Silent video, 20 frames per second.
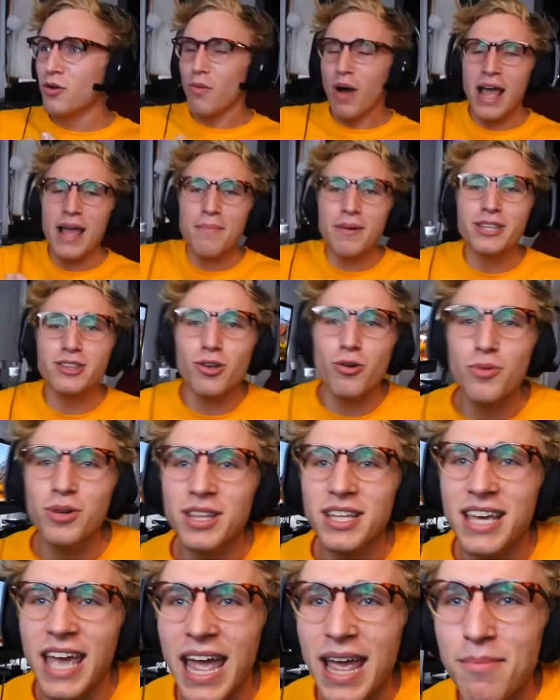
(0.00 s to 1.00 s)
Why am I throwing
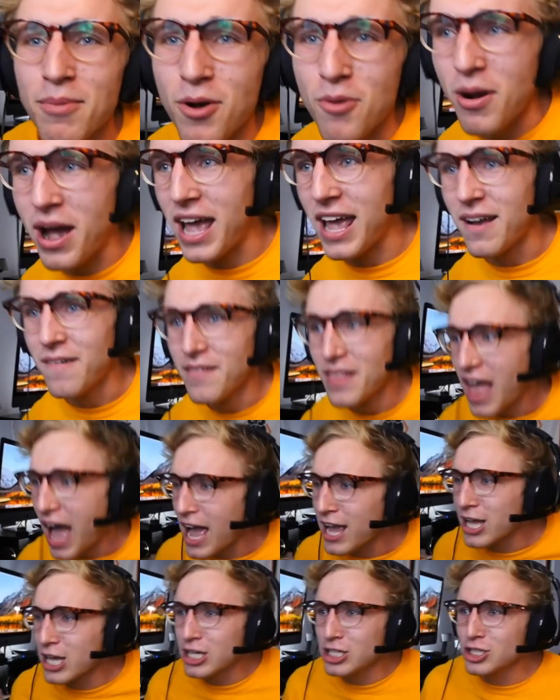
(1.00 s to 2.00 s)
the game away?
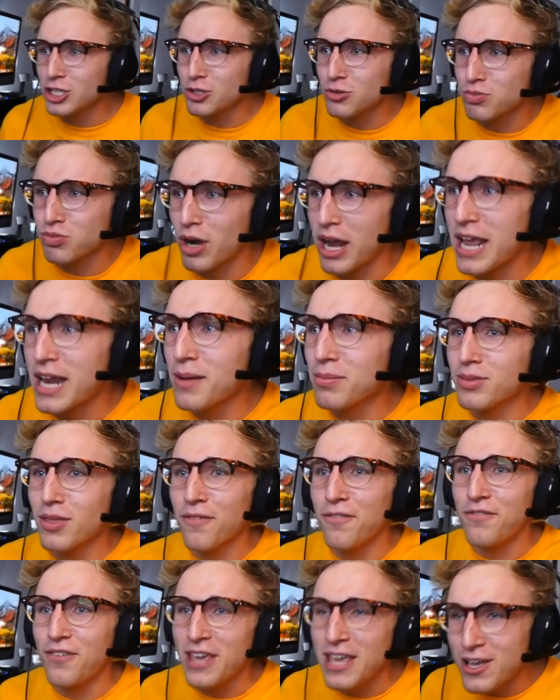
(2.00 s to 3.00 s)
I could have just ran up the
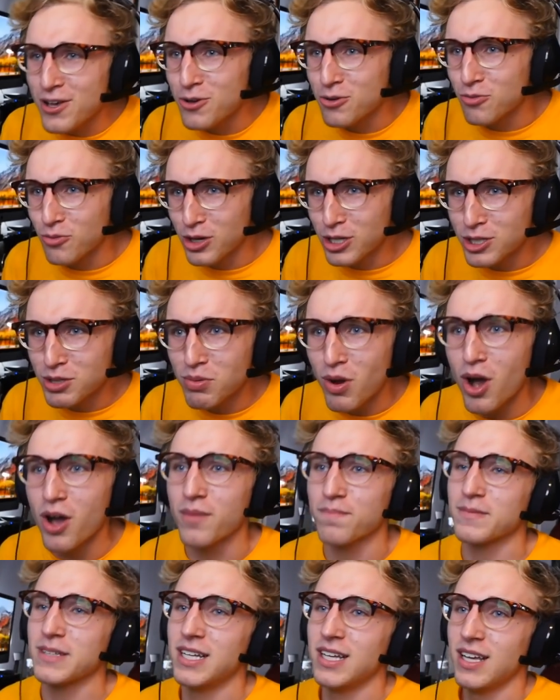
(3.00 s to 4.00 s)
field. What is wrong?